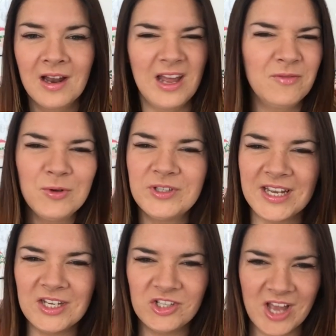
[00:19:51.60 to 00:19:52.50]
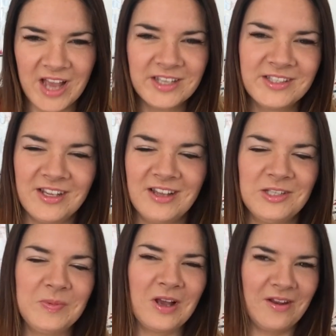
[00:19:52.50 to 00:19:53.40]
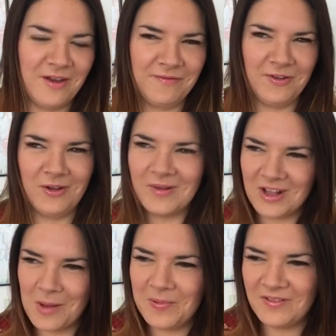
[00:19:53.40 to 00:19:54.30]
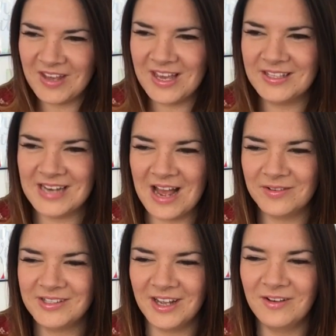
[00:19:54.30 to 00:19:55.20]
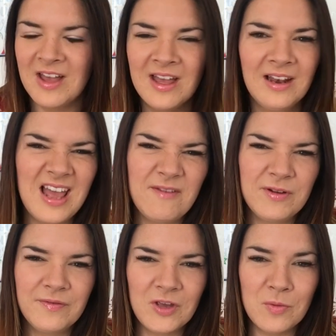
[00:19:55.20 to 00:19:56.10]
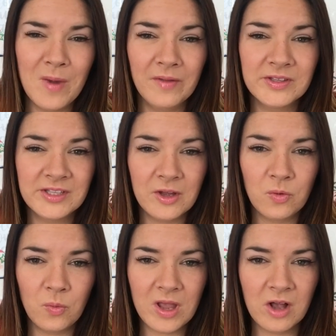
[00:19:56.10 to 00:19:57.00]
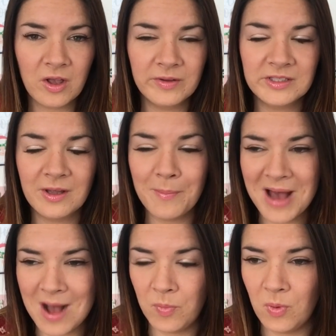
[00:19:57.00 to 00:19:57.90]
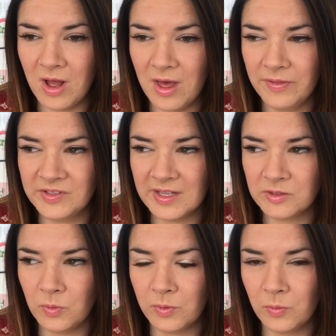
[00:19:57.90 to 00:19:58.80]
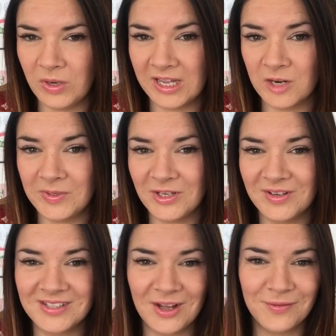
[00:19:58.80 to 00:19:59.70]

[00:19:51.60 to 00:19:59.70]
like routine checks. She's been going there for a couple of years now, so like every few months. So we are going to Papworth, so that's what we're going to be doing this